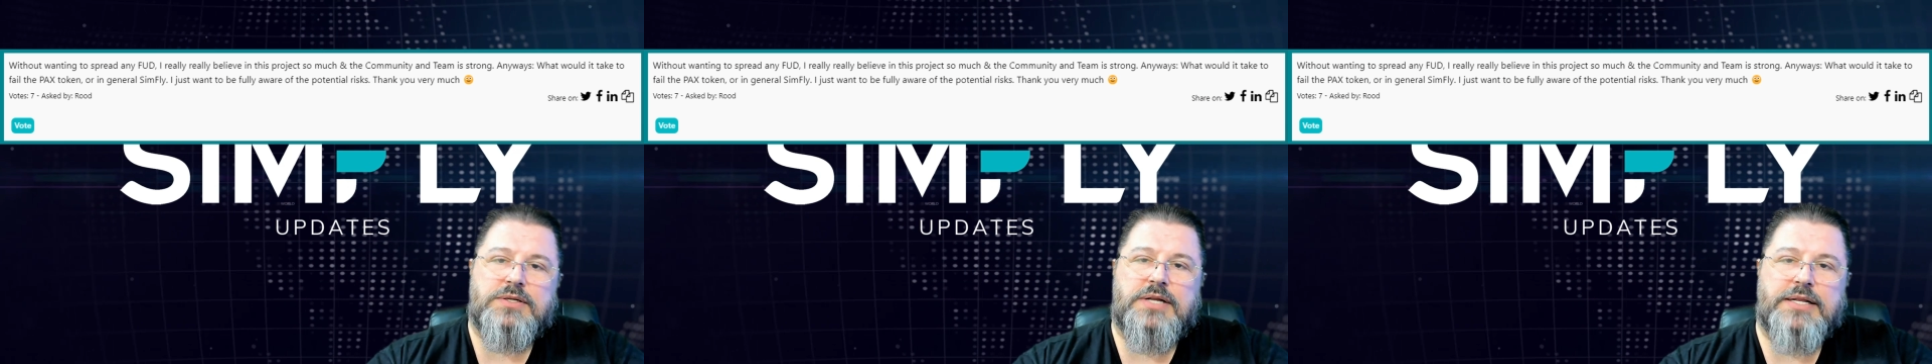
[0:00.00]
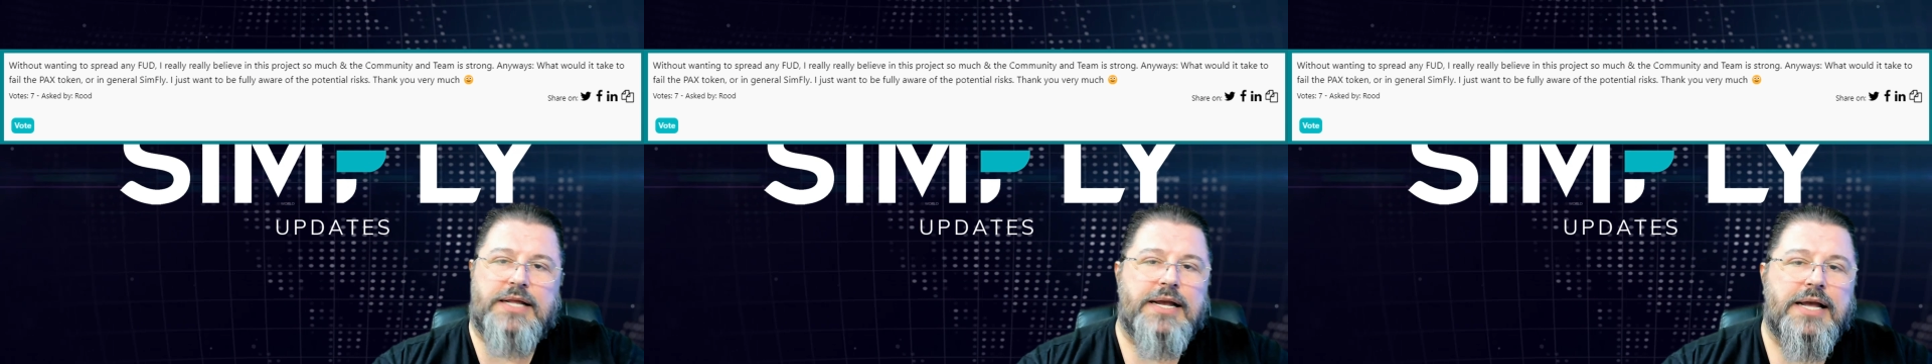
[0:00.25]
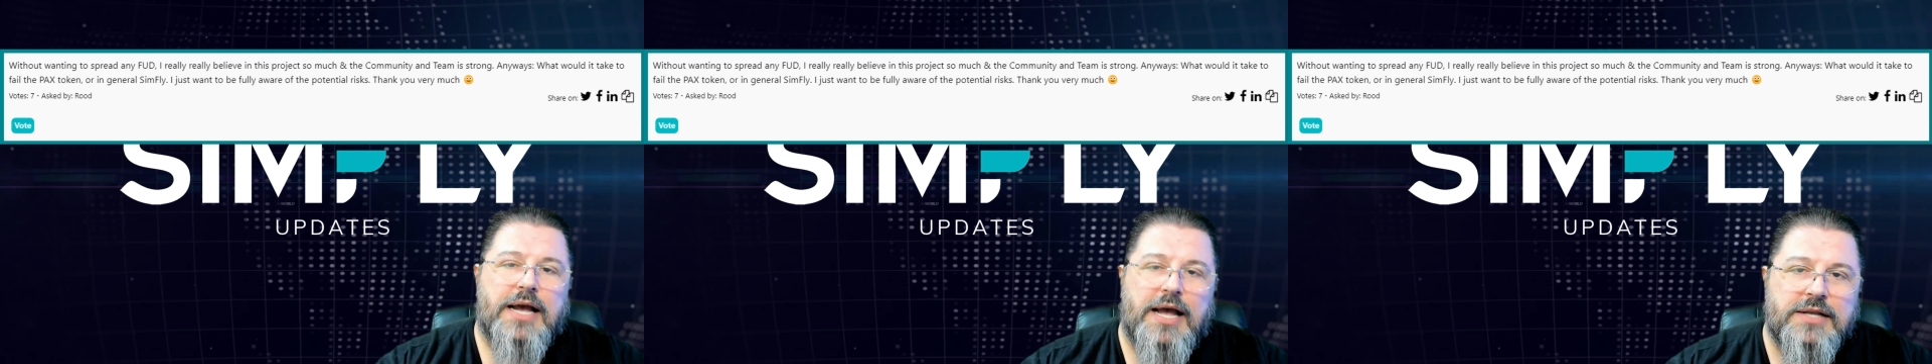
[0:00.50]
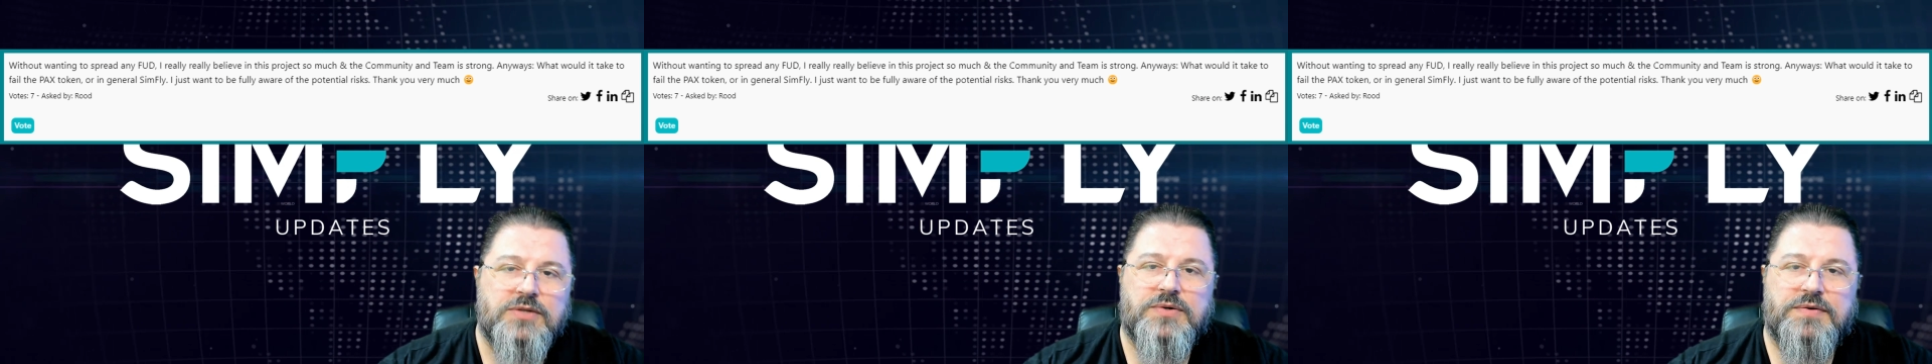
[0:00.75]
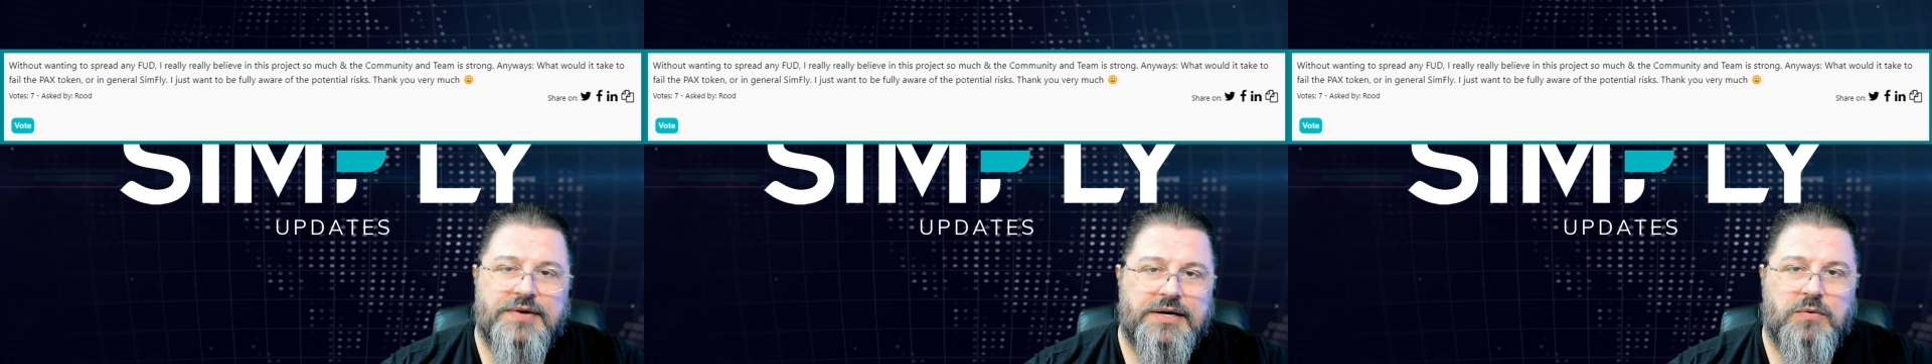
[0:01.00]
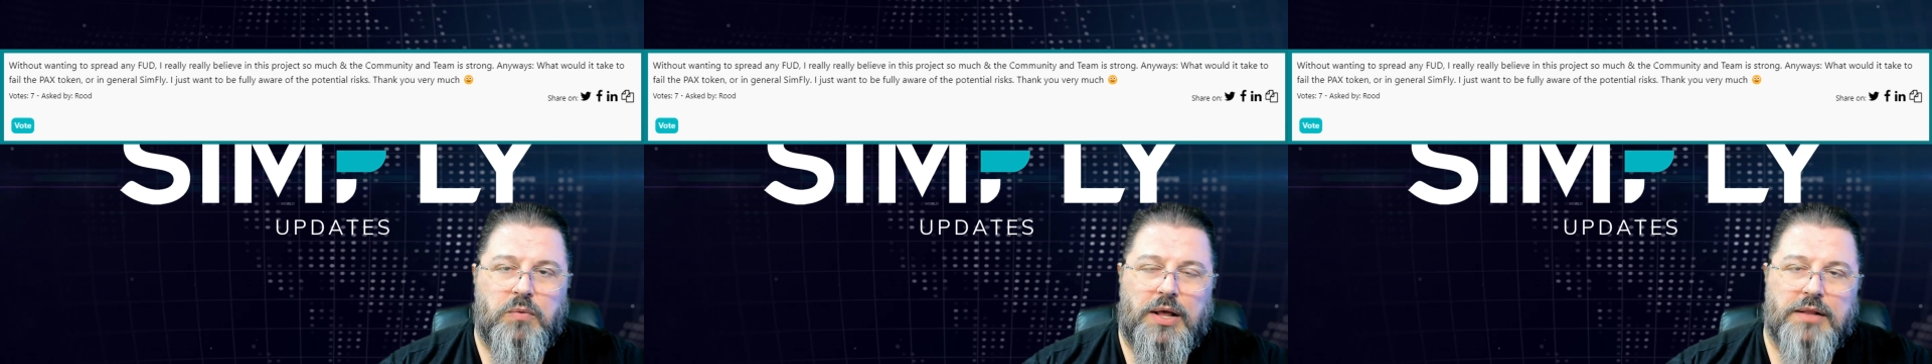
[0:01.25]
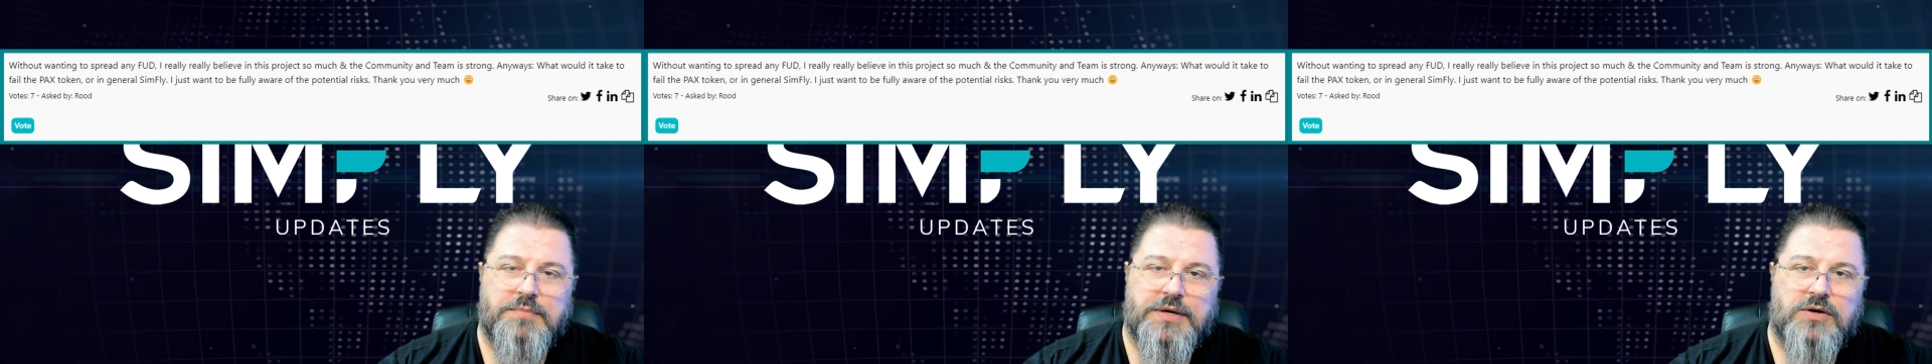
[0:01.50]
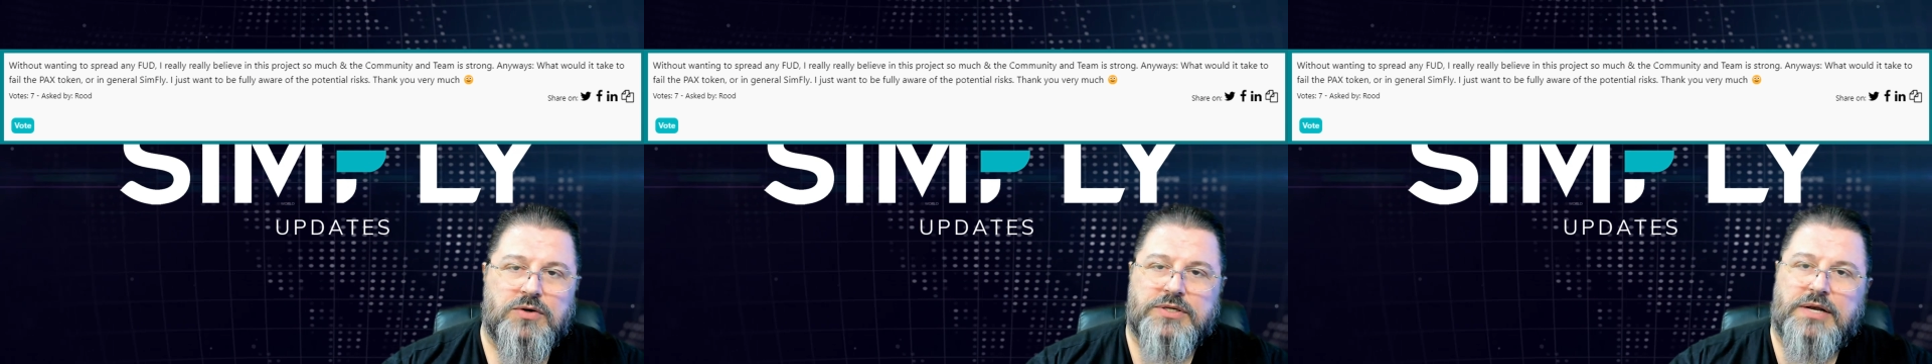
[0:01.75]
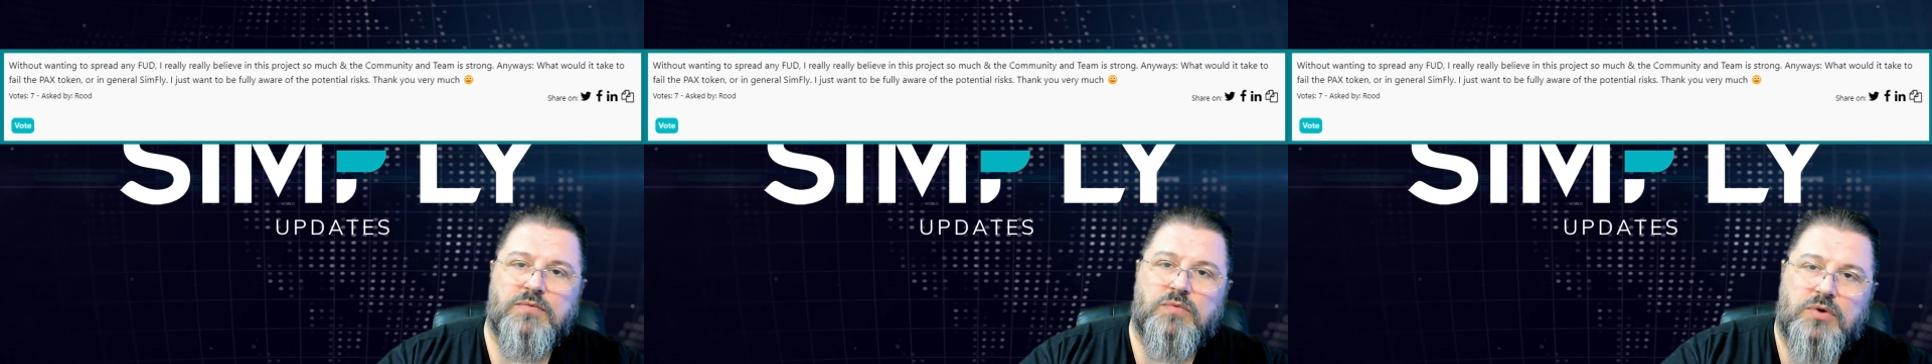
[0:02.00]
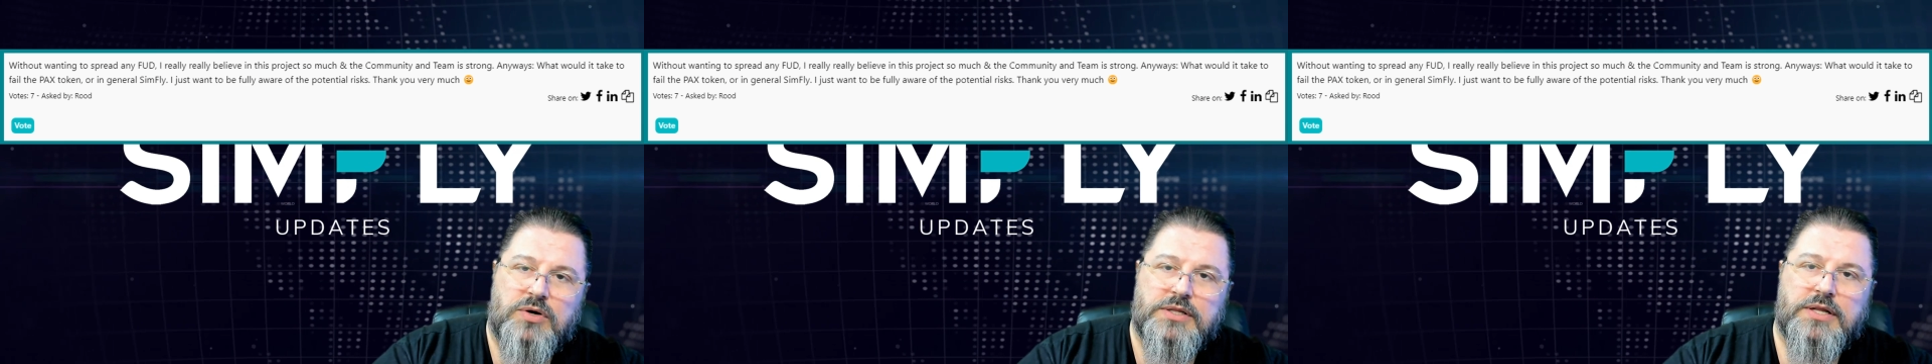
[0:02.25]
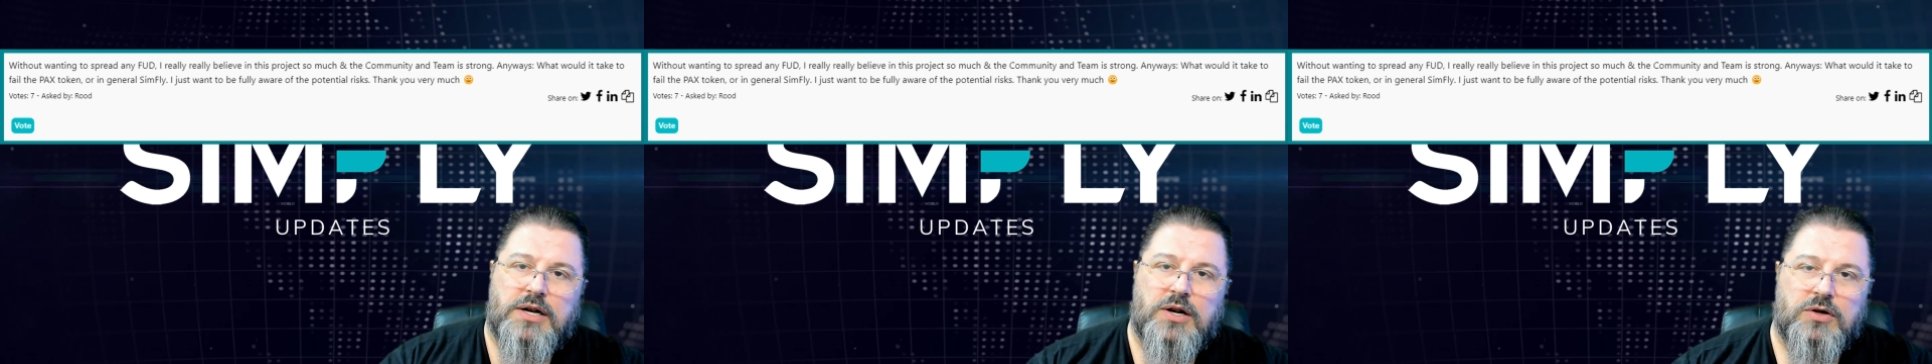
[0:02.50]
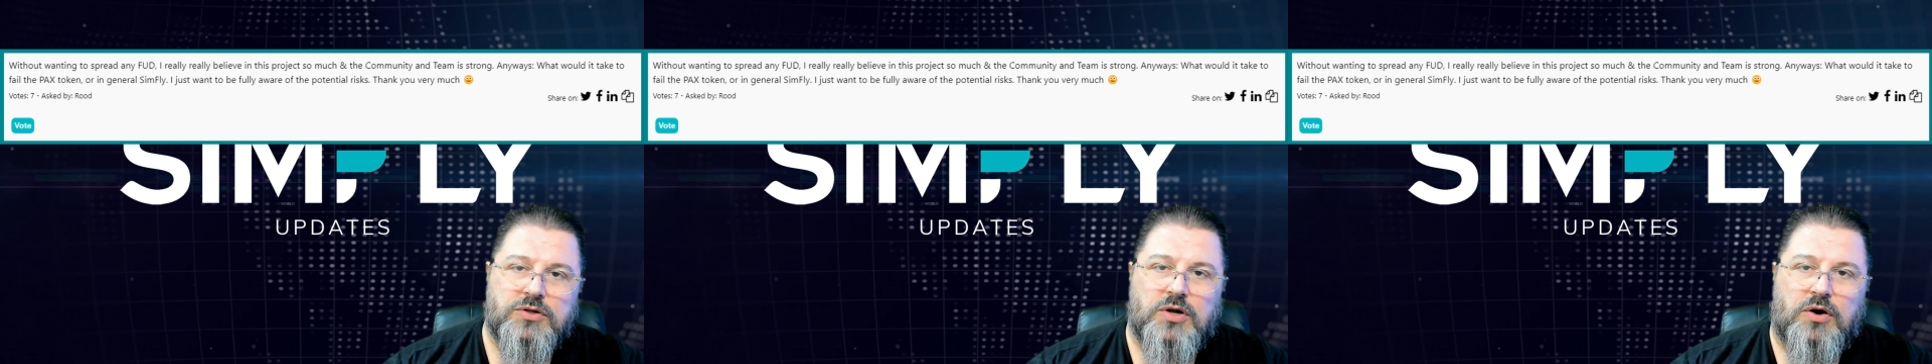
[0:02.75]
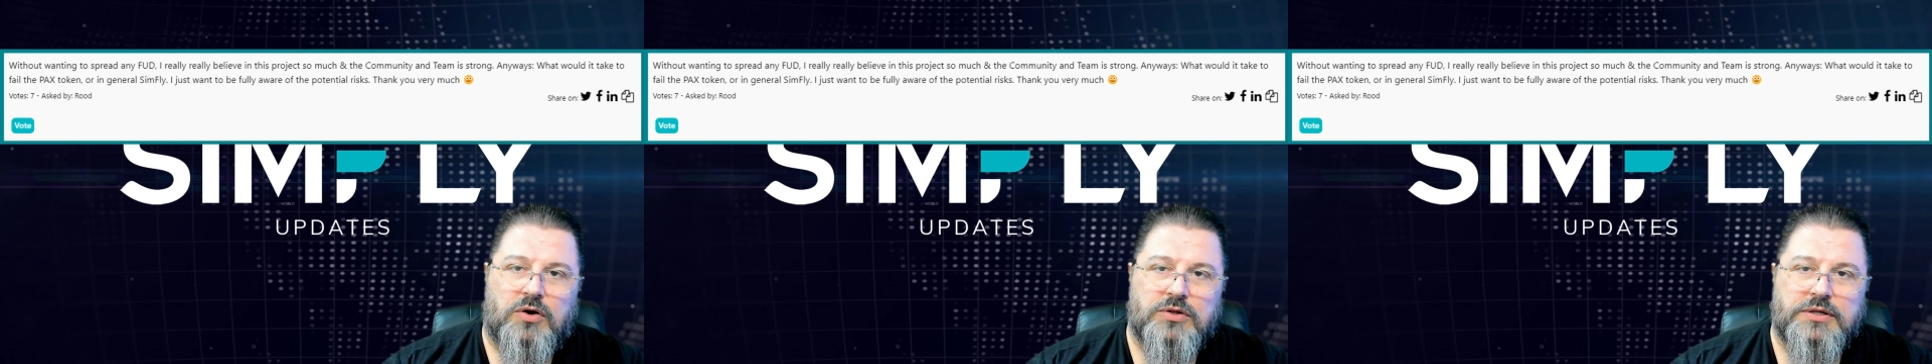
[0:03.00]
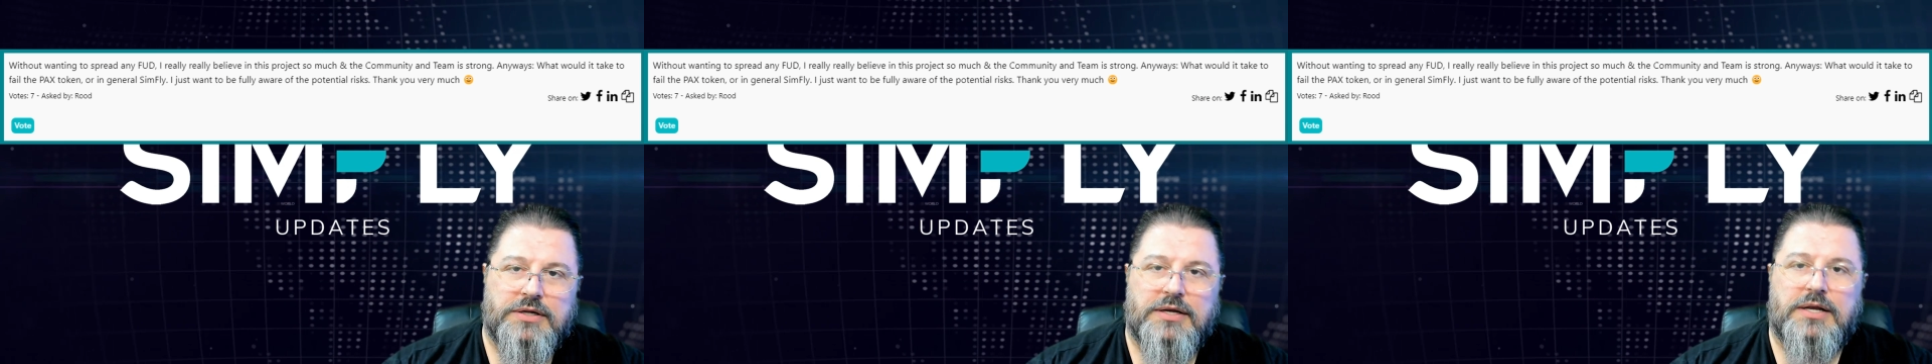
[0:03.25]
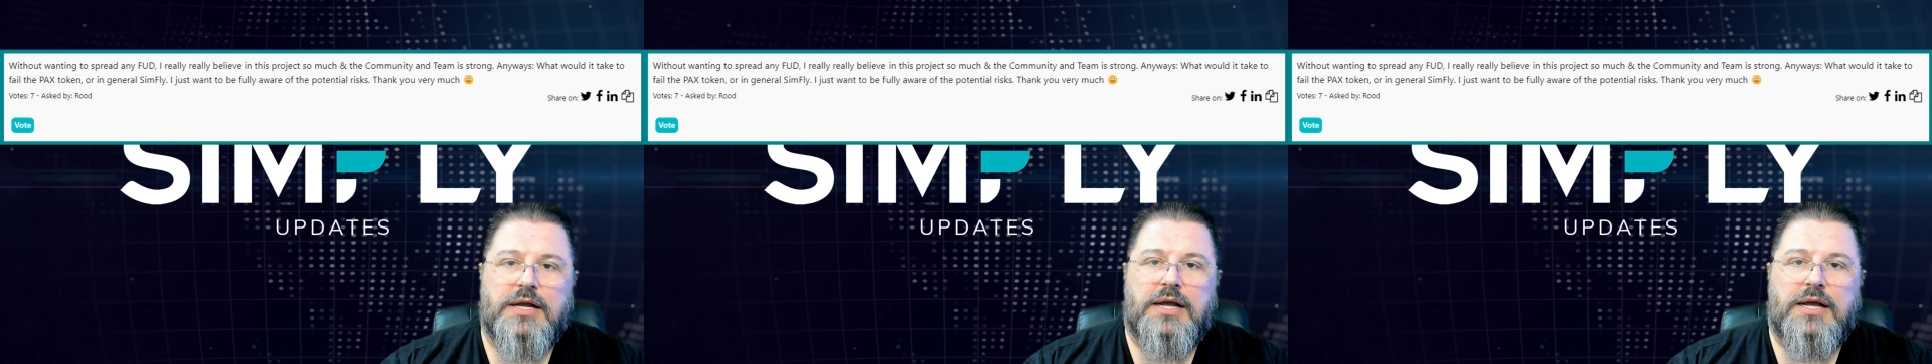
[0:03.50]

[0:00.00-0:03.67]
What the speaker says: that I can answer very well because I worked a lot on the